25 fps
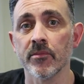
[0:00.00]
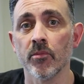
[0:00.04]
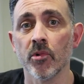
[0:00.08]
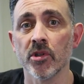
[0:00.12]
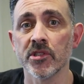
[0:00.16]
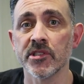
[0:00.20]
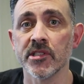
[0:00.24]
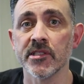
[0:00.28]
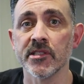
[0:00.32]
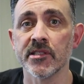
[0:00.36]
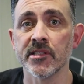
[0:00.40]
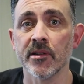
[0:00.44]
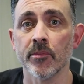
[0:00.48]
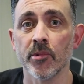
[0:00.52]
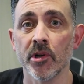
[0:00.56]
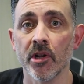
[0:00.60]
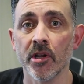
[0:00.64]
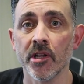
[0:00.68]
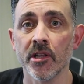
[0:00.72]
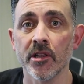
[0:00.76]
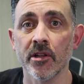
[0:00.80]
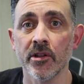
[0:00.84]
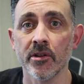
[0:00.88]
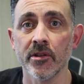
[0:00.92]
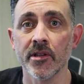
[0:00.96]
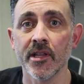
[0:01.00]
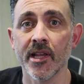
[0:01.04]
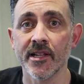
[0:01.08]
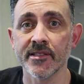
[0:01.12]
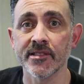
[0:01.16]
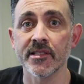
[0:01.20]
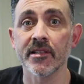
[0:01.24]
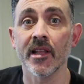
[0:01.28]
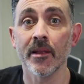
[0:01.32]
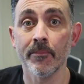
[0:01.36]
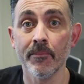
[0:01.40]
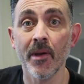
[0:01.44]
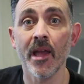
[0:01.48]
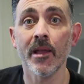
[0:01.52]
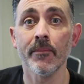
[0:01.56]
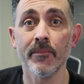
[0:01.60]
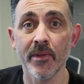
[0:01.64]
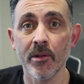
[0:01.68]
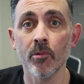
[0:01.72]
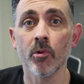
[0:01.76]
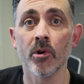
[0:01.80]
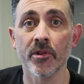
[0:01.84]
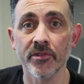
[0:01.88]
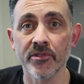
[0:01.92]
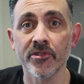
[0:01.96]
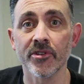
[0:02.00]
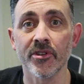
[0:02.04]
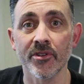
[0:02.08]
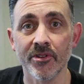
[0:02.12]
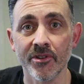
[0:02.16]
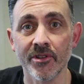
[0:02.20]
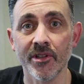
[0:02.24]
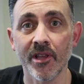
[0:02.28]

And watching someone like Luke yesterday made me want to